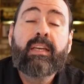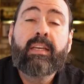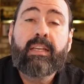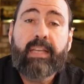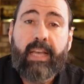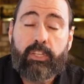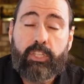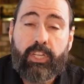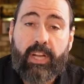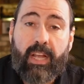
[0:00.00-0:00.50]

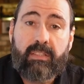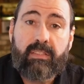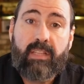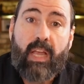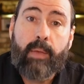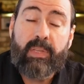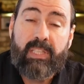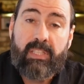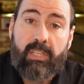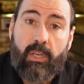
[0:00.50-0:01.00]
Catch you next
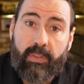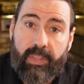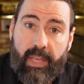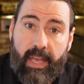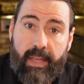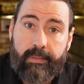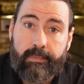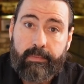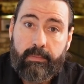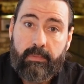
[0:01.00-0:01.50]
time. Until
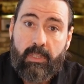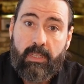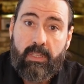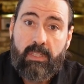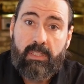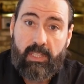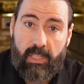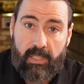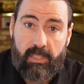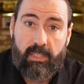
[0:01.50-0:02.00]
then,
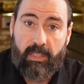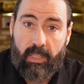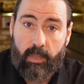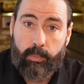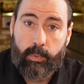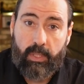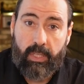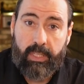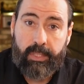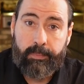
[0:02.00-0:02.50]
season
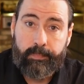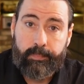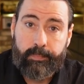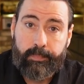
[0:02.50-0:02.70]
liberally.